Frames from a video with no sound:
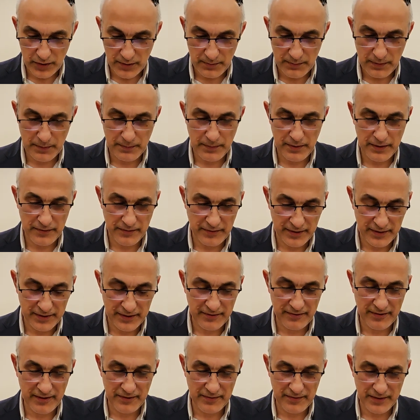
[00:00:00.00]
Remember,
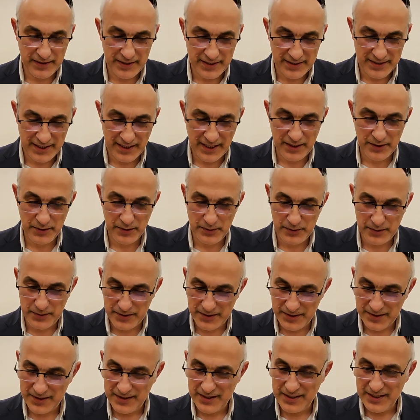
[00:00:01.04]
whenever there's Yachtut,
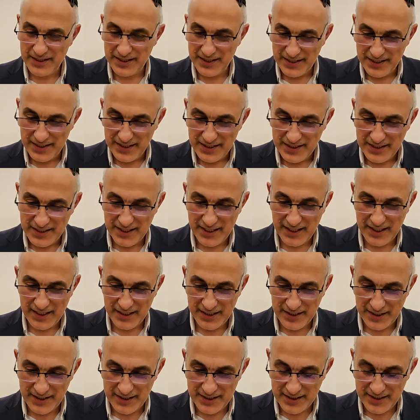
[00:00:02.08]

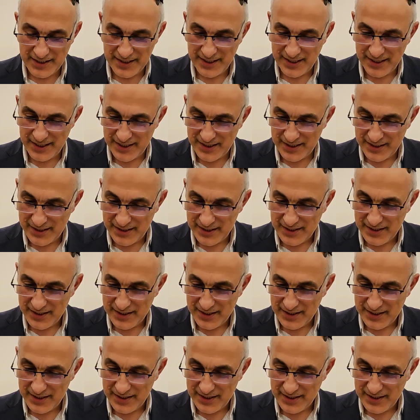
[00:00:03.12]
Shekhinah is there.